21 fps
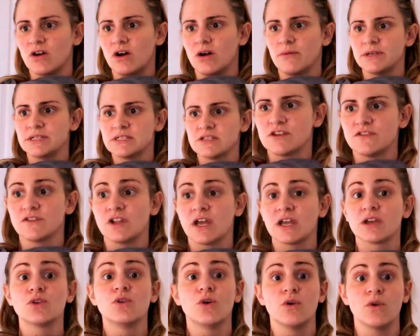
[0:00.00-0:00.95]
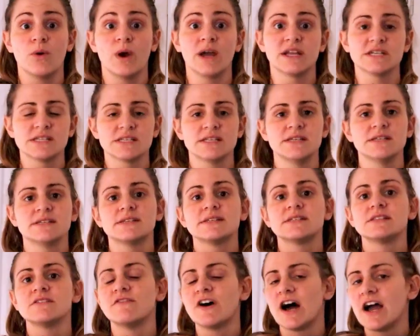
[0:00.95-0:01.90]
comment of like, no, I just need to
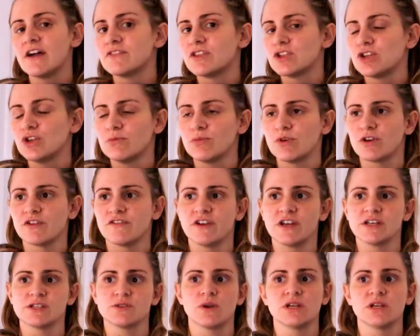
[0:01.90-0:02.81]
survive the newborn phase,